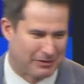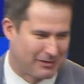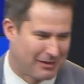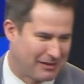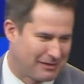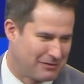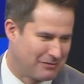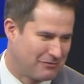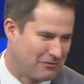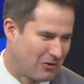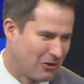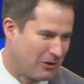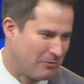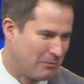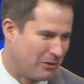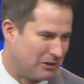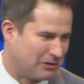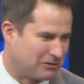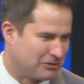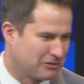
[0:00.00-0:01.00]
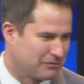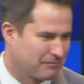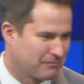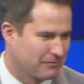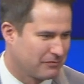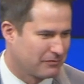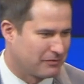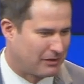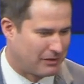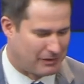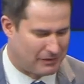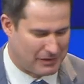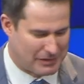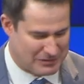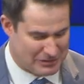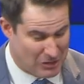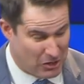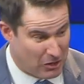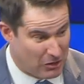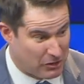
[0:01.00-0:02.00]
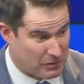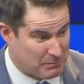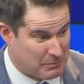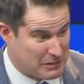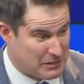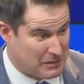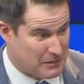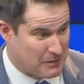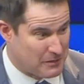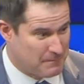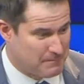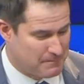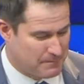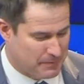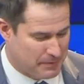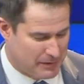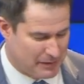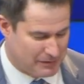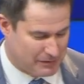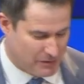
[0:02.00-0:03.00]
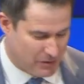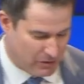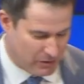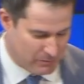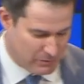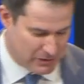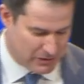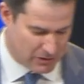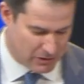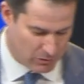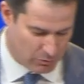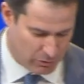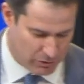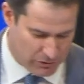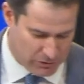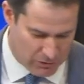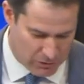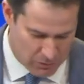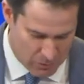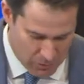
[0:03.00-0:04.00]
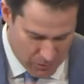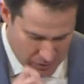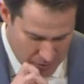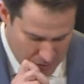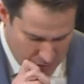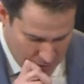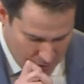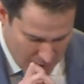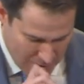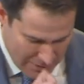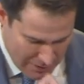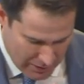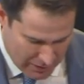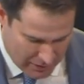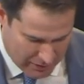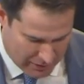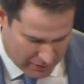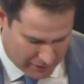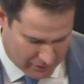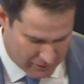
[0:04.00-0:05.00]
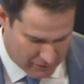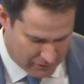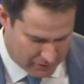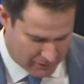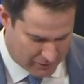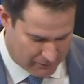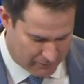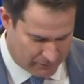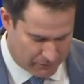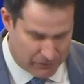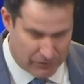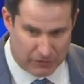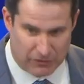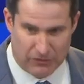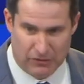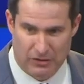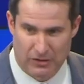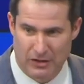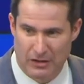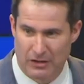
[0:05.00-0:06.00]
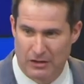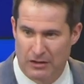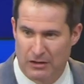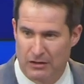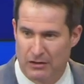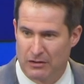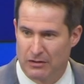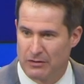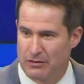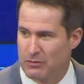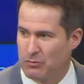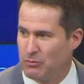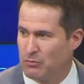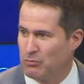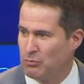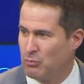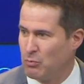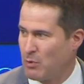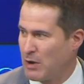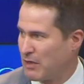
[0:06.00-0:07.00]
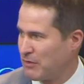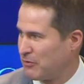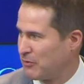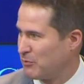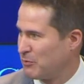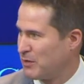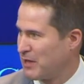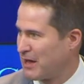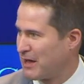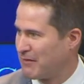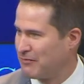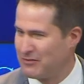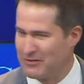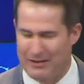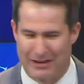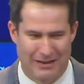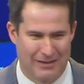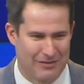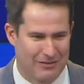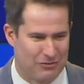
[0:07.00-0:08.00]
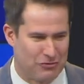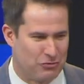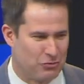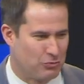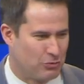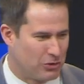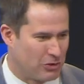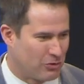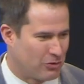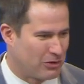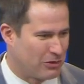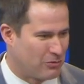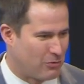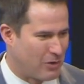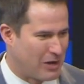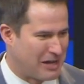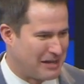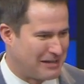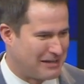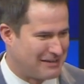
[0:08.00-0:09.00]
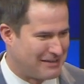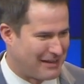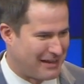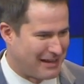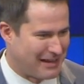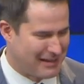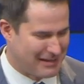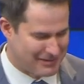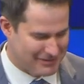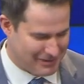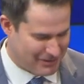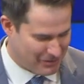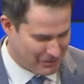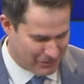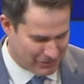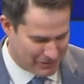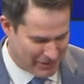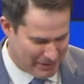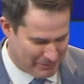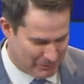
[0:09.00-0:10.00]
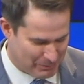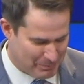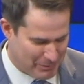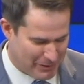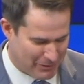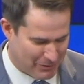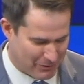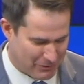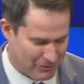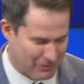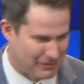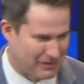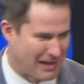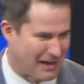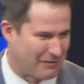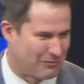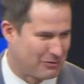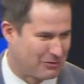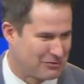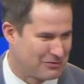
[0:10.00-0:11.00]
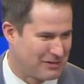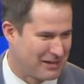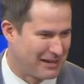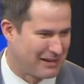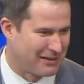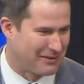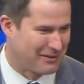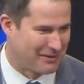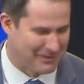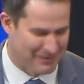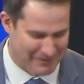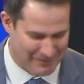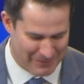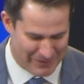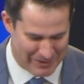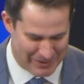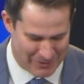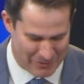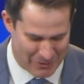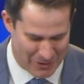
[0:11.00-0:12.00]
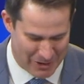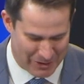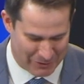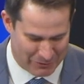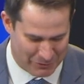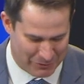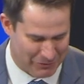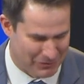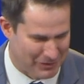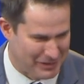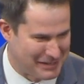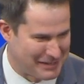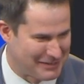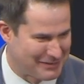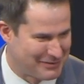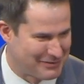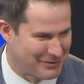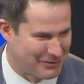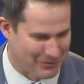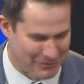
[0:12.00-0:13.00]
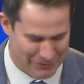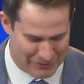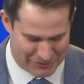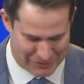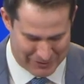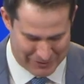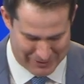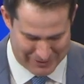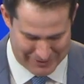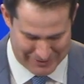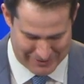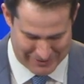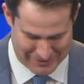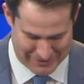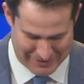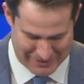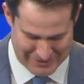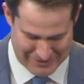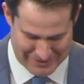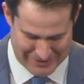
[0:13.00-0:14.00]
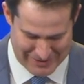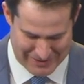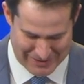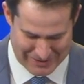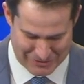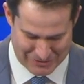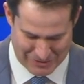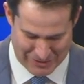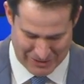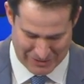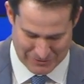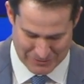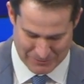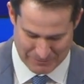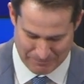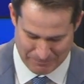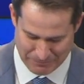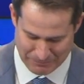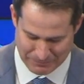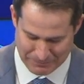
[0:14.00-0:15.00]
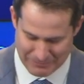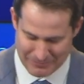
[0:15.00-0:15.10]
Mike, thank you very much. Uh, it's an honor to be here. It's an honor to be here with you. And uh, this weather we have today, this dreary, rainy day, is 100 times better than the average day in, a, in Iraq with the heat. So it's, it's, a, it's a nice change.